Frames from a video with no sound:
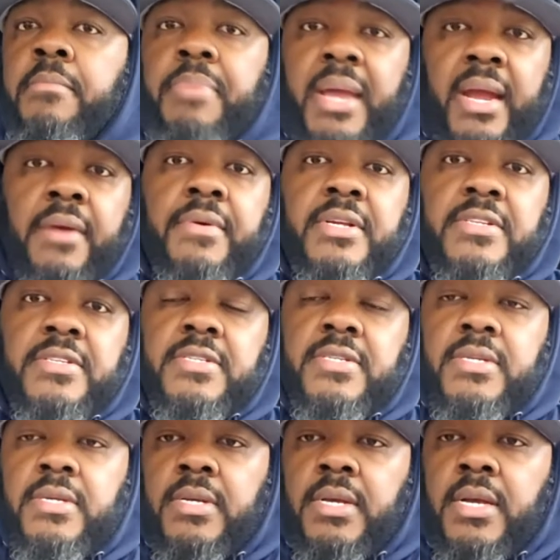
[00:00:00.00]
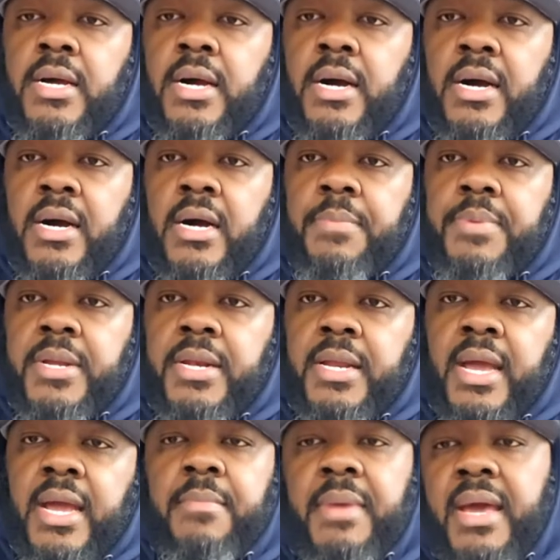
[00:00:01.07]
parents uh, up in. The,
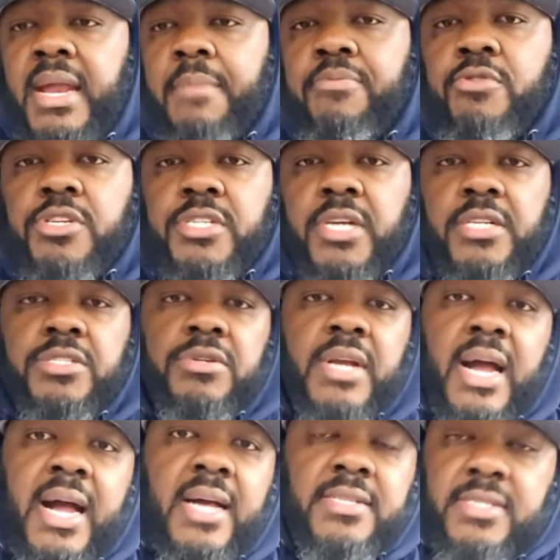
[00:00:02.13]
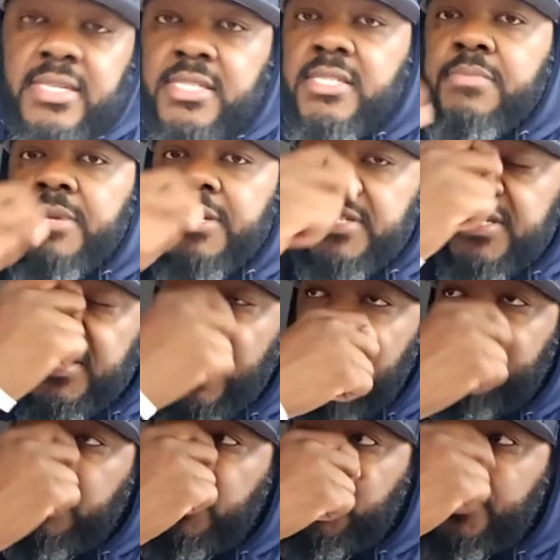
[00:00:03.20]
hey, man, I appreciate you guys just as much as y'all
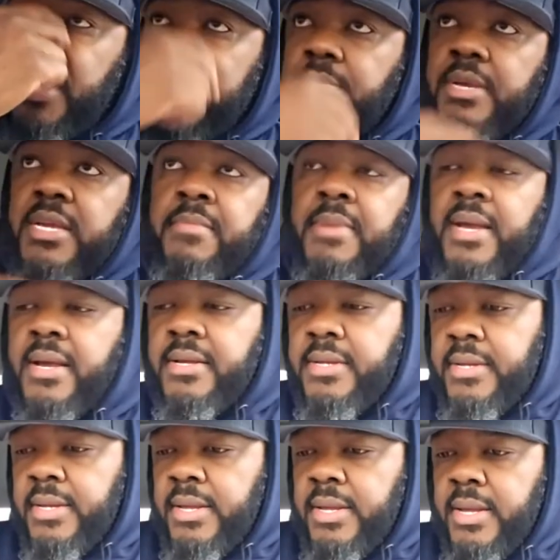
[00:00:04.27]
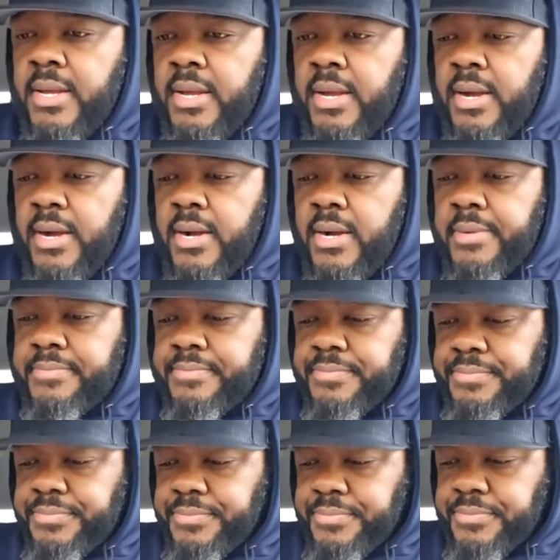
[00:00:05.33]
appreciate me, man. Um,
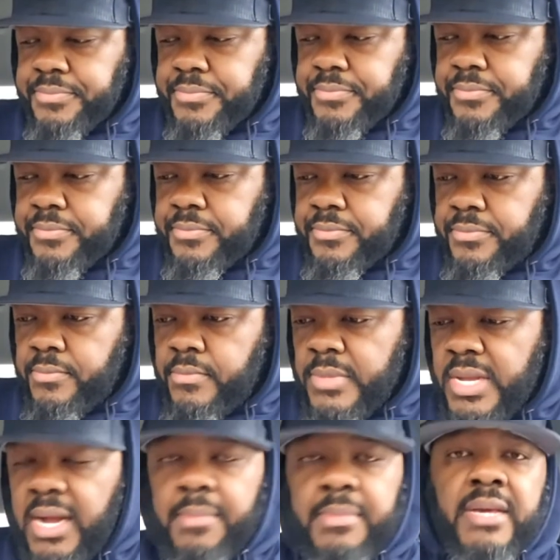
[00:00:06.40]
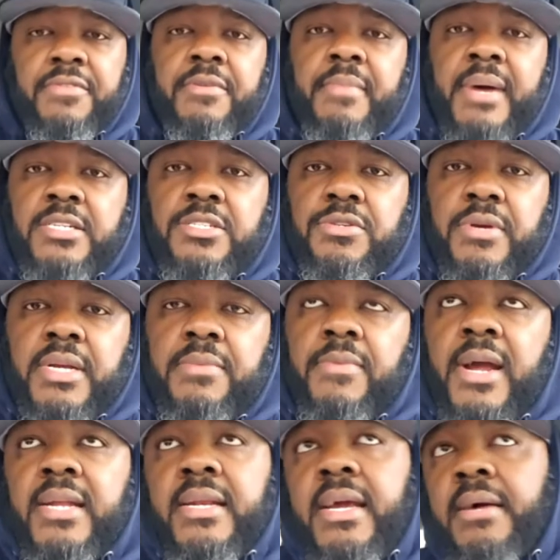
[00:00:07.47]
I'm living my dream
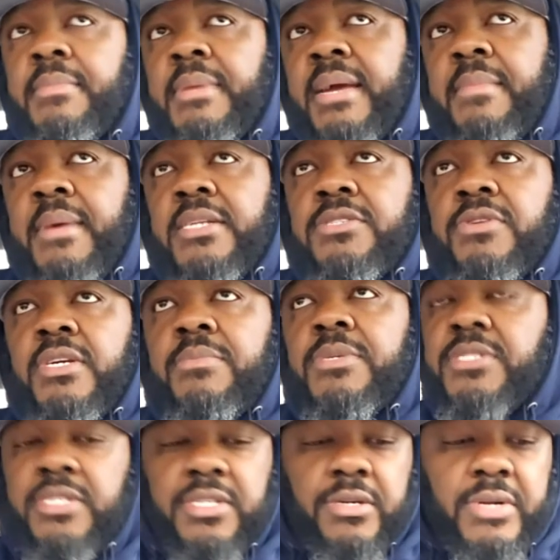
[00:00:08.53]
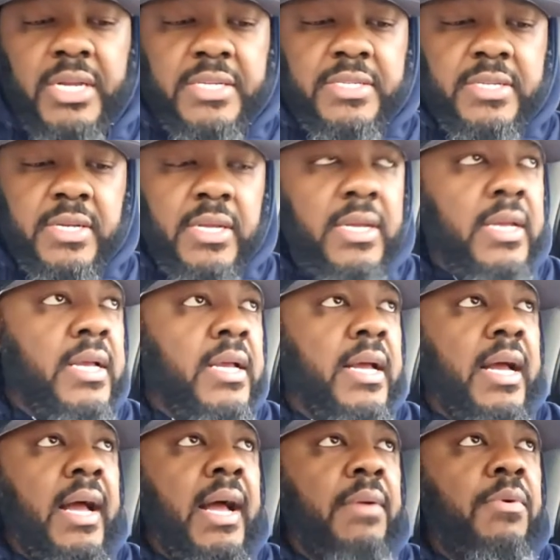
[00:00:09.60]
right now, man. My dream is to do this.
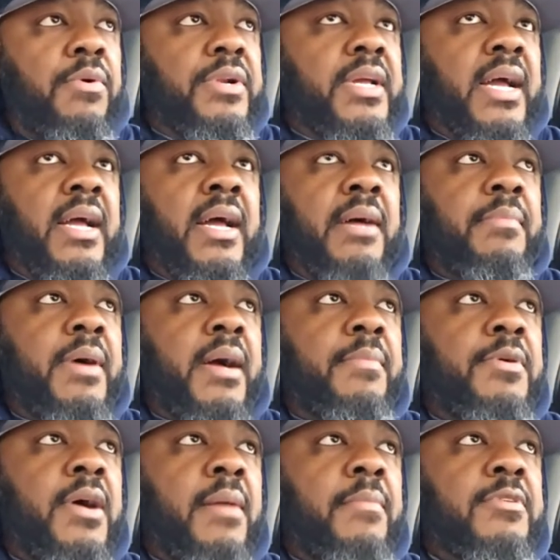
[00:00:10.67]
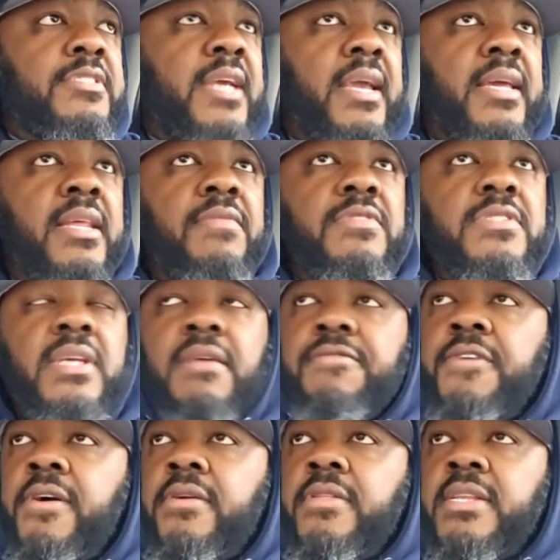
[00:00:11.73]
I want to. I'm. I'm. I'm gonna take it even step
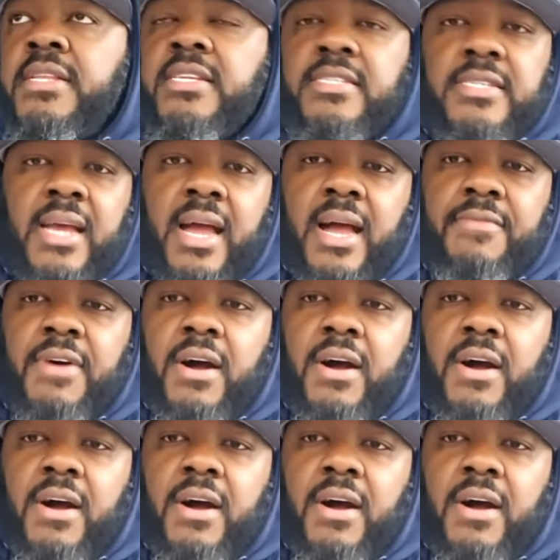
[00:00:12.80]
further. This is how I've